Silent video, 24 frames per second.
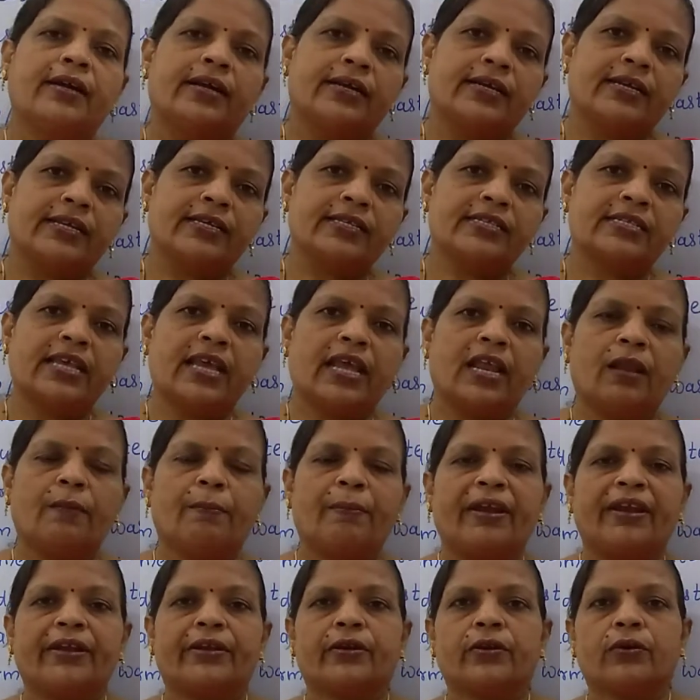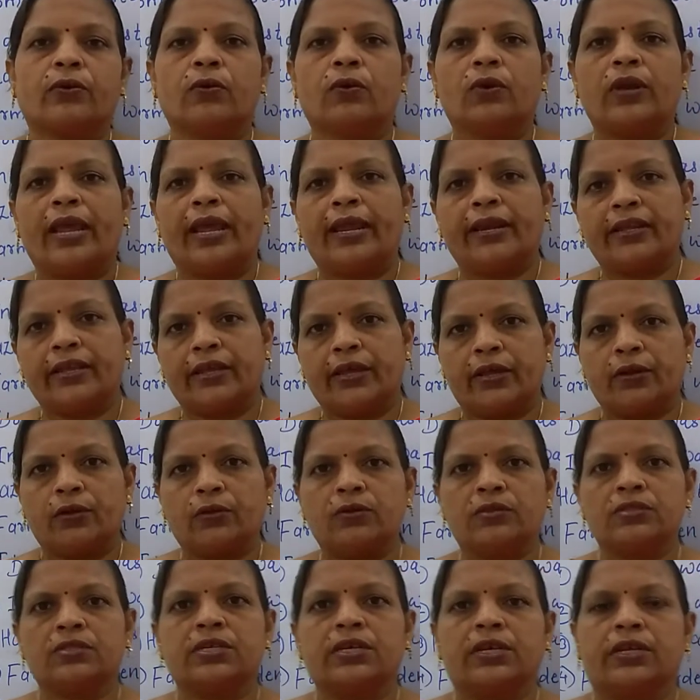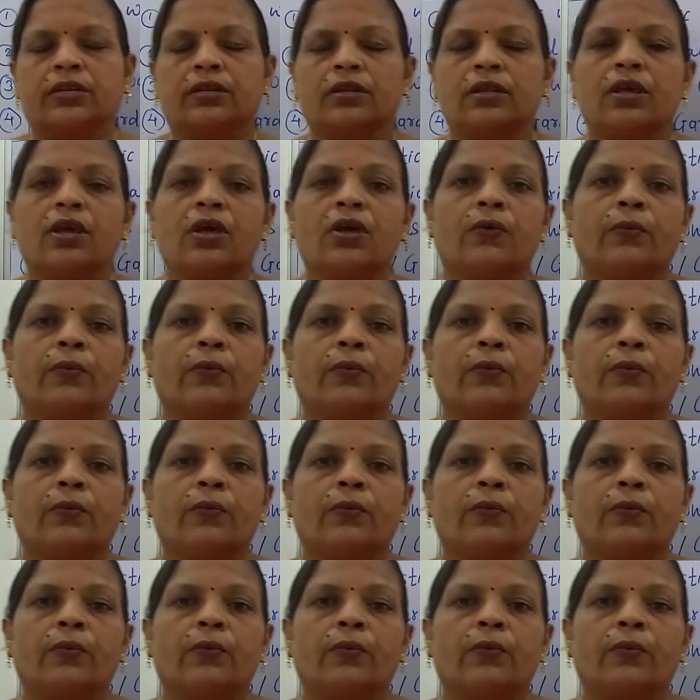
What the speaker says: diesel, petrol and kerosene,